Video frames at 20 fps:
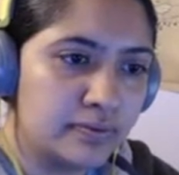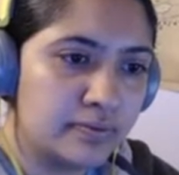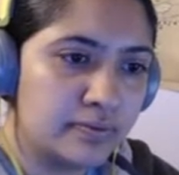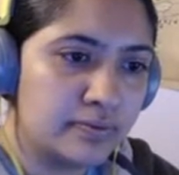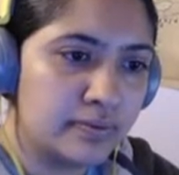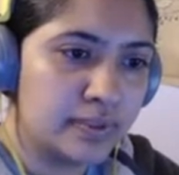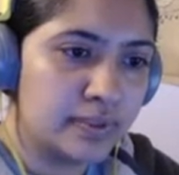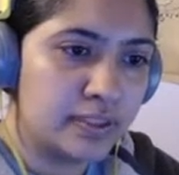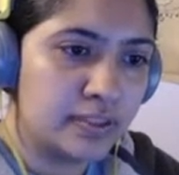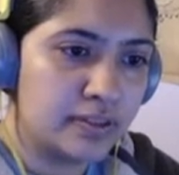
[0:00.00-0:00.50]

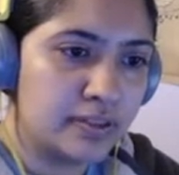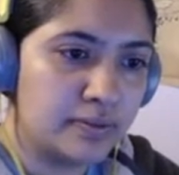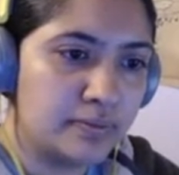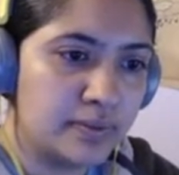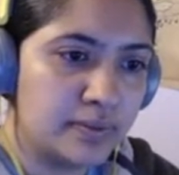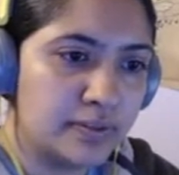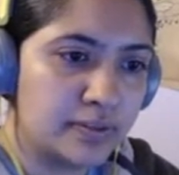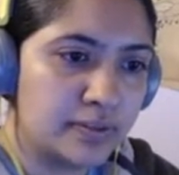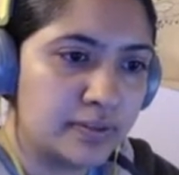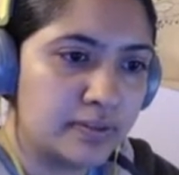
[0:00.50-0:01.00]
one of them
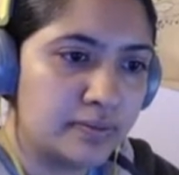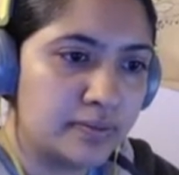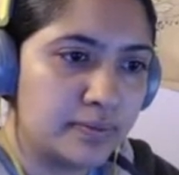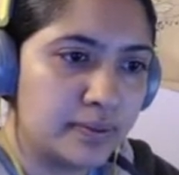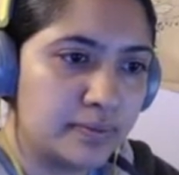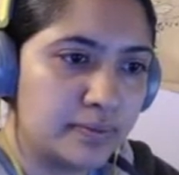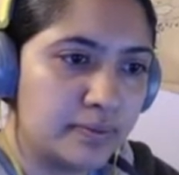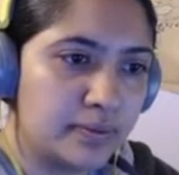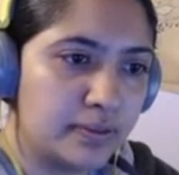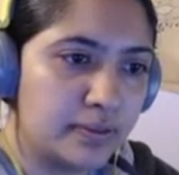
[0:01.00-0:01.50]
is going to be
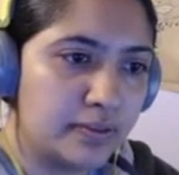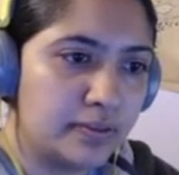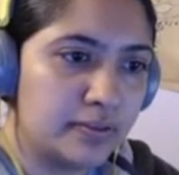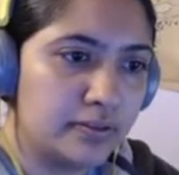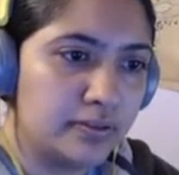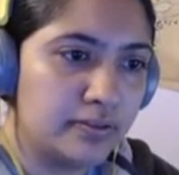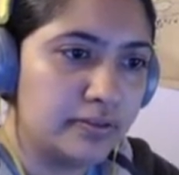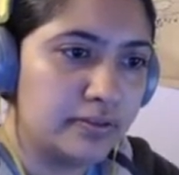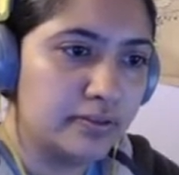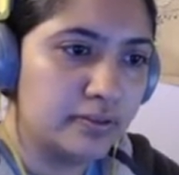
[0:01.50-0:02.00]

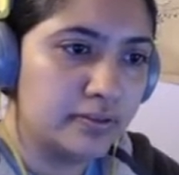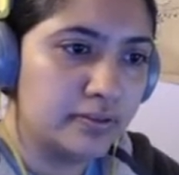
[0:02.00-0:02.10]
blue.